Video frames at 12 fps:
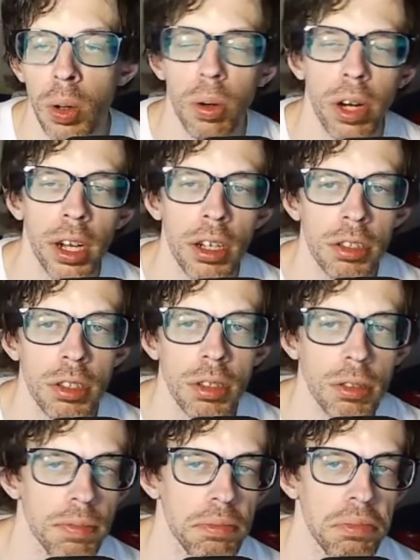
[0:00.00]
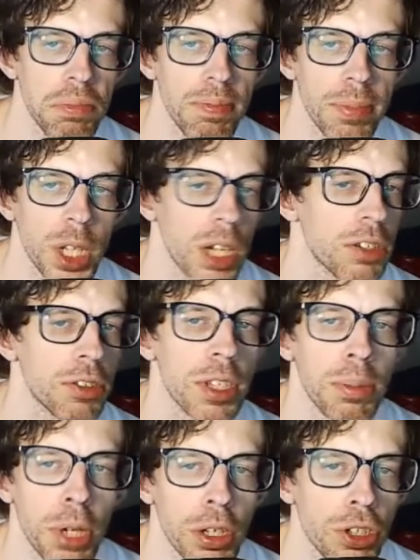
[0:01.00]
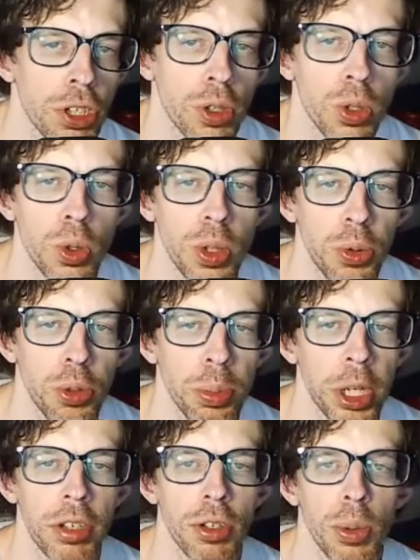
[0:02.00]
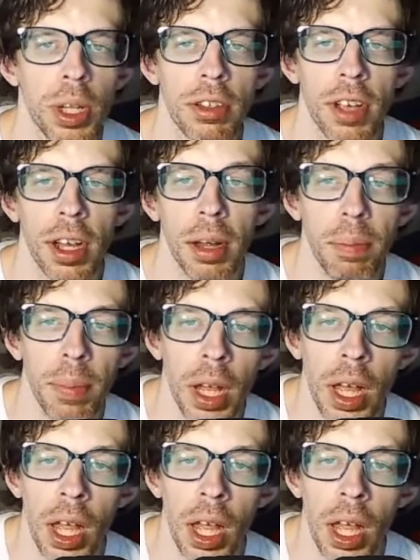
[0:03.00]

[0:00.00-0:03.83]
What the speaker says: or Alice. Honestly, I'm not sure who he was married to at the time,